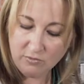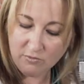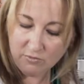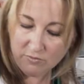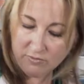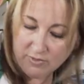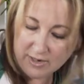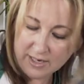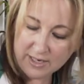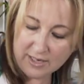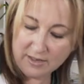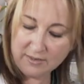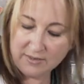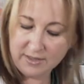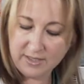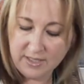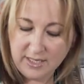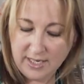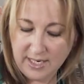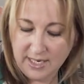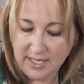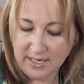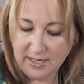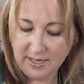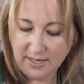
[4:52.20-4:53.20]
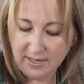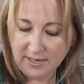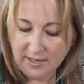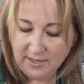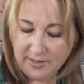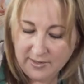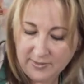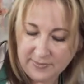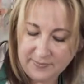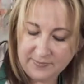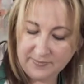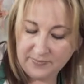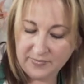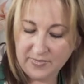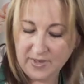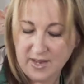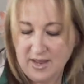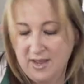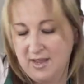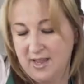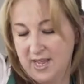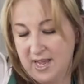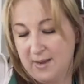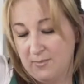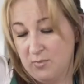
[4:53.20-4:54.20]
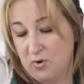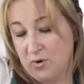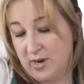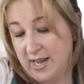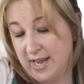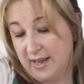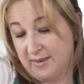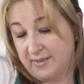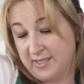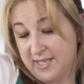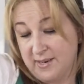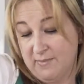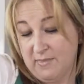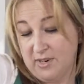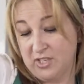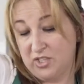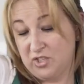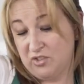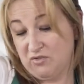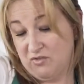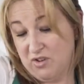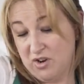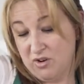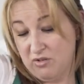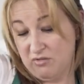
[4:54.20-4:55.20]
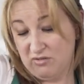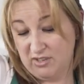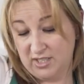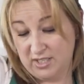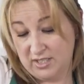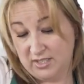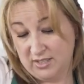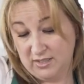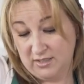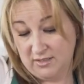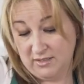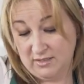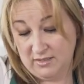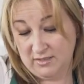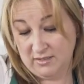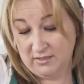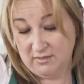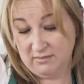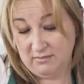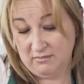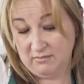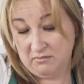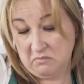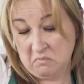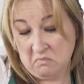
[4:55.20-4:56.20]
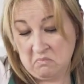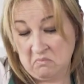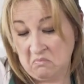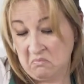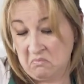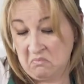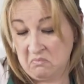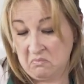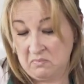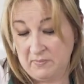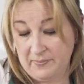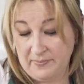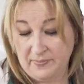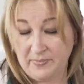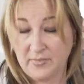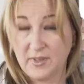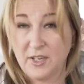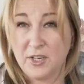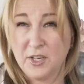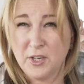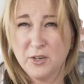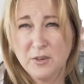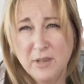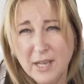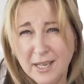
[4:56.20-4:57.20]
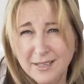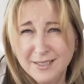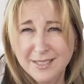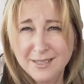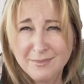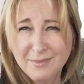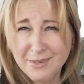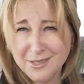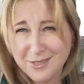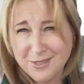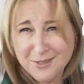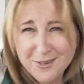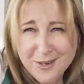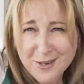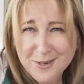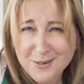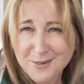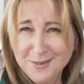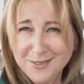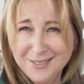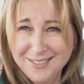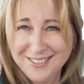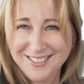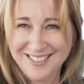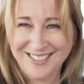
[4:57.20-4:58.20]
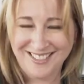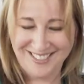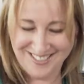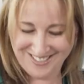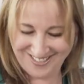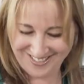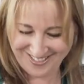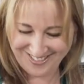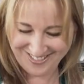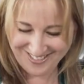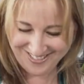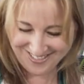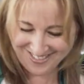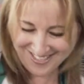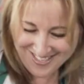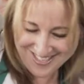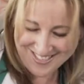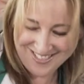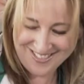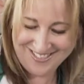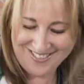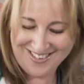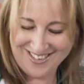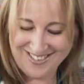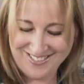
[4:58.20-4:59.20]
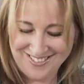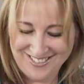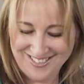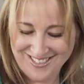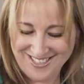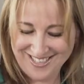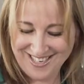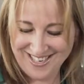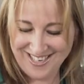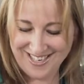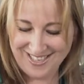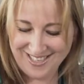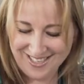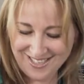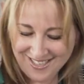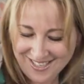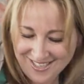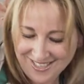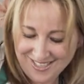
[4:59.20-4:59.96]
Round and in. I'm not counting my strokes. Are you counting my strokes? Round and in.